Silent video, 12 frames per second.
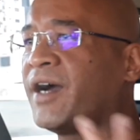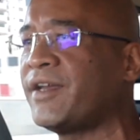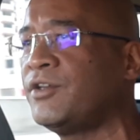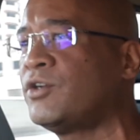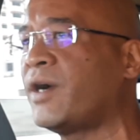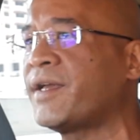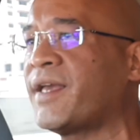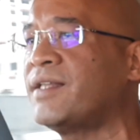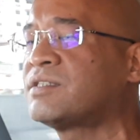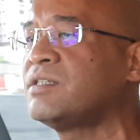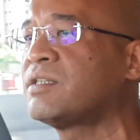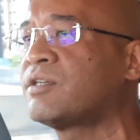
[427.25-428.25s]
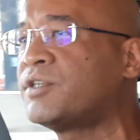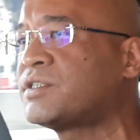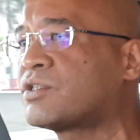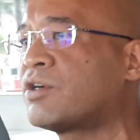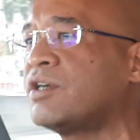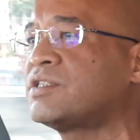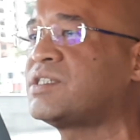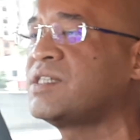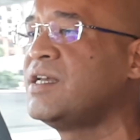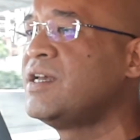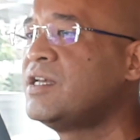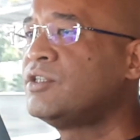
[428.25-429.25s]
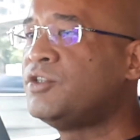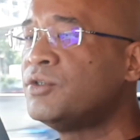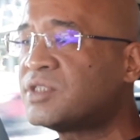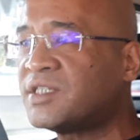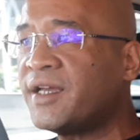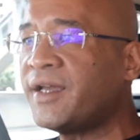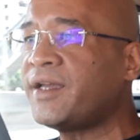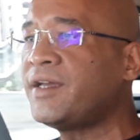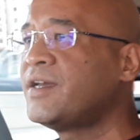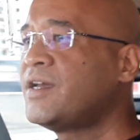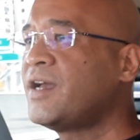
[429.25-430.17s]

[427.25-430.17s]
I you know, I cancelled the Crisscross Tuesday